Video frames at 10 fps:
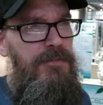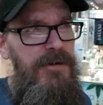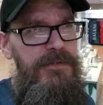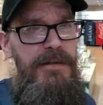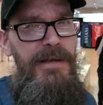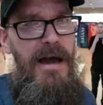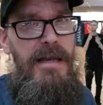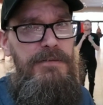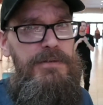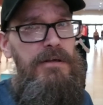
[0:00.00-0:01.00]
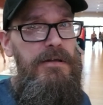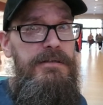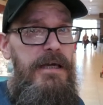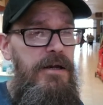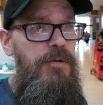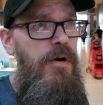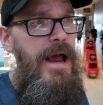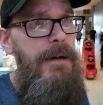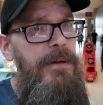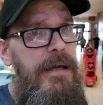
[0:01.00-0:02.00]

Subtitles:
movie, to be honest with you. It looks like crap.